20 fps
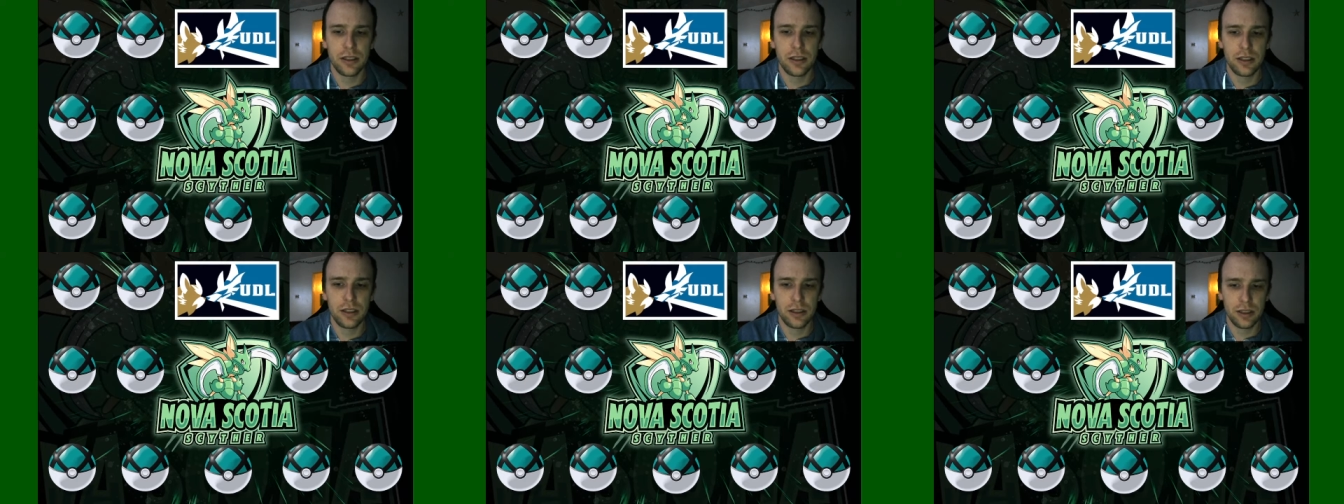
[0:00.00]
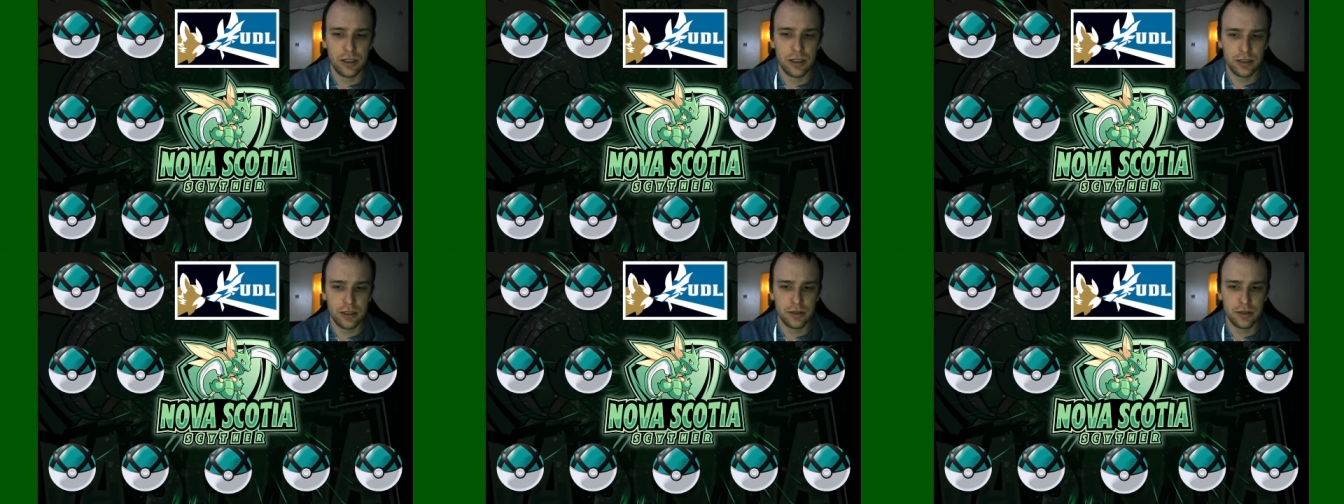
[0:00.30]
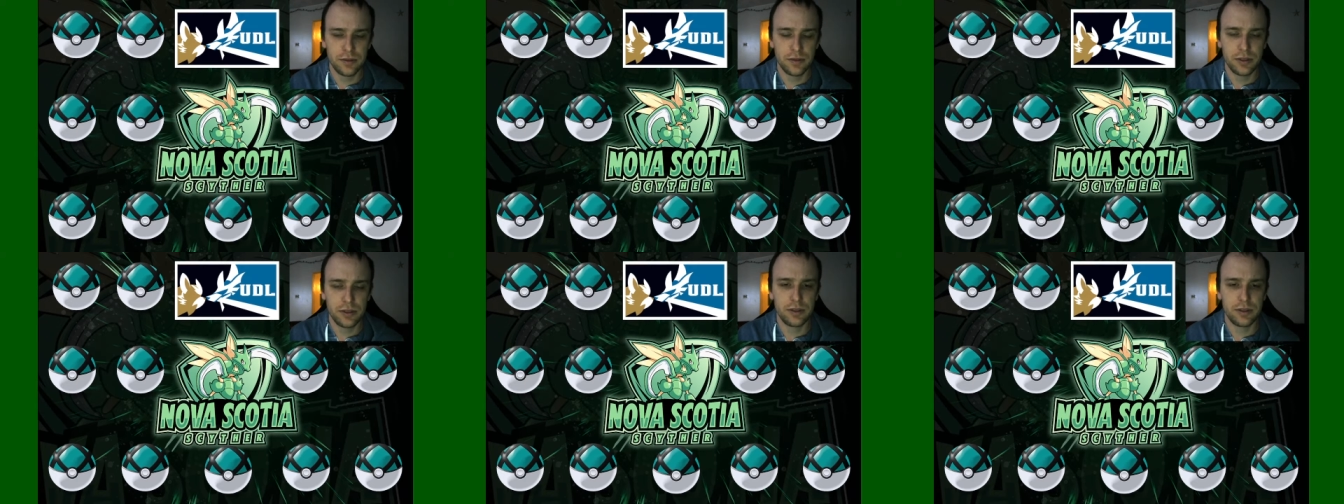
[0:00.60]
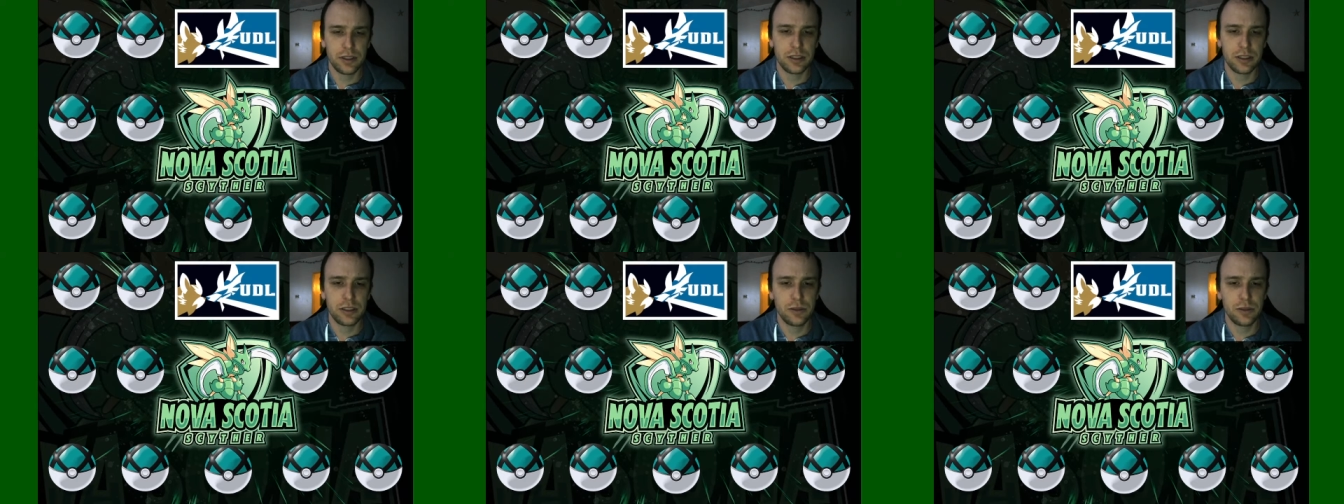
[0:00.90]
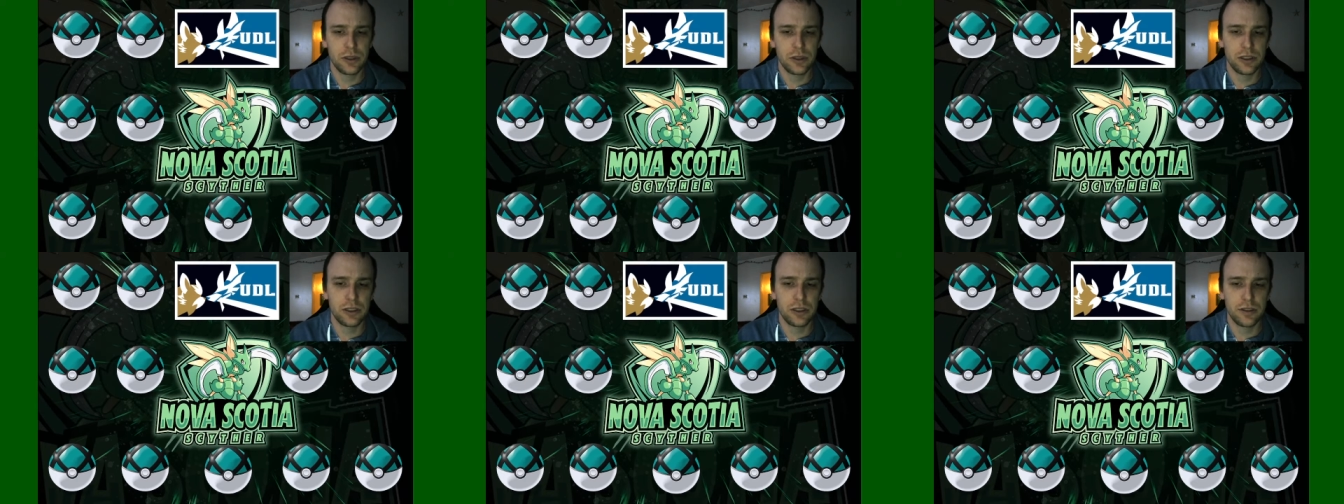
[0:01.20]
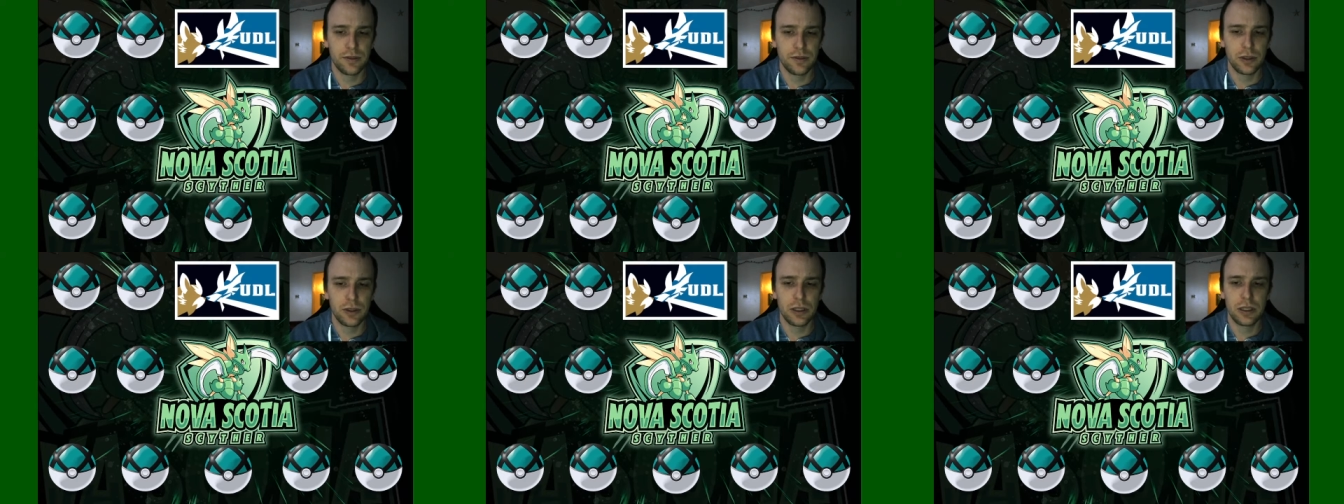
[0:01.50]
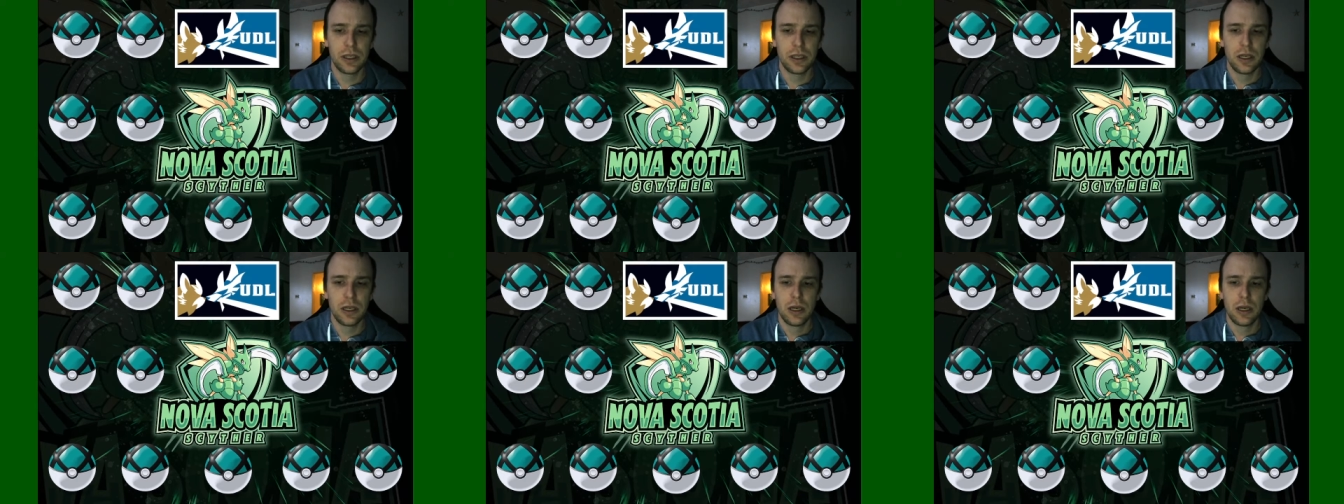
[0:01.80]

Herdia division, which is for